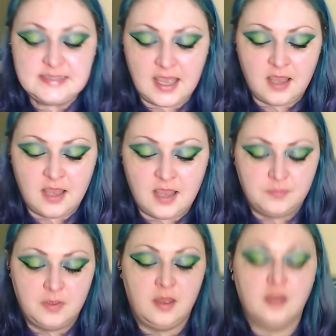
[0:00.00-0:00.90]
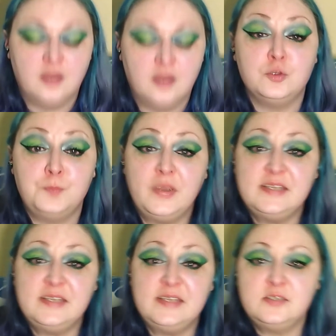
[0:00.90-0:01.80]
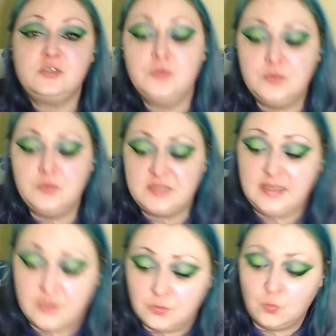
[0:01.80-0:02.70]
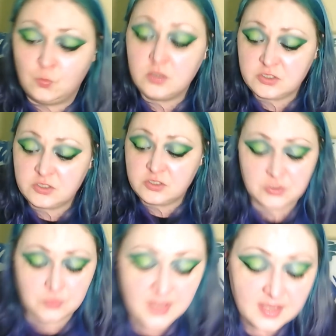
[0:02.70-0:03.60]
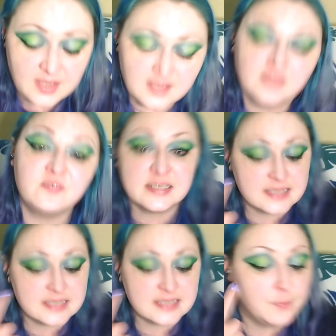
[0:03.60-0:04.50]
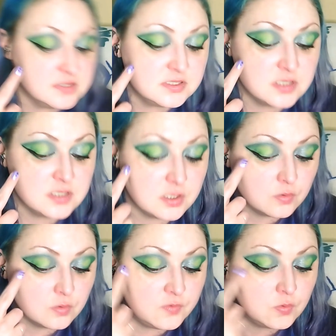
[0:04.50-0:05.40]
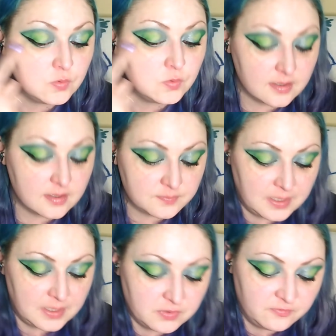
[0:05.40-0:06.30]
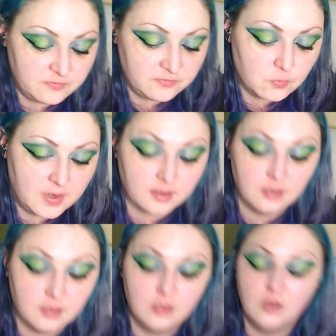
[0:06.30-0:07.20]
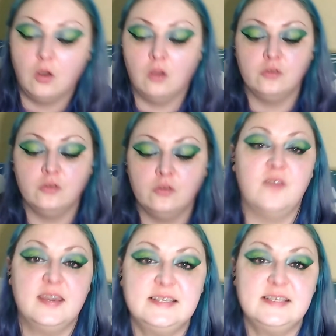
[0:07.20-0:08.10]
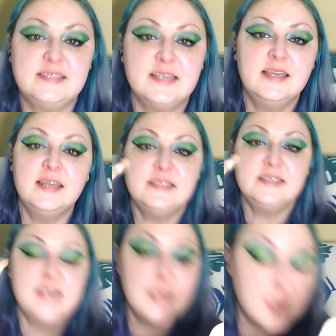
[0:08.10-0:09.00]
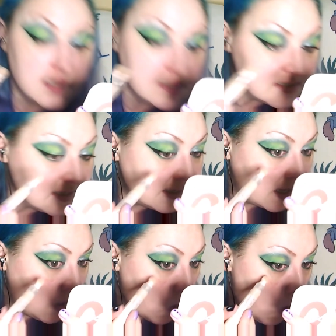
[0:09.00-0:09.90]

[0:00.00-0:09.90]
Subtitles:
a good point to tell you what to do if this happens to you, if you get pigment falling on your face. Take concealer,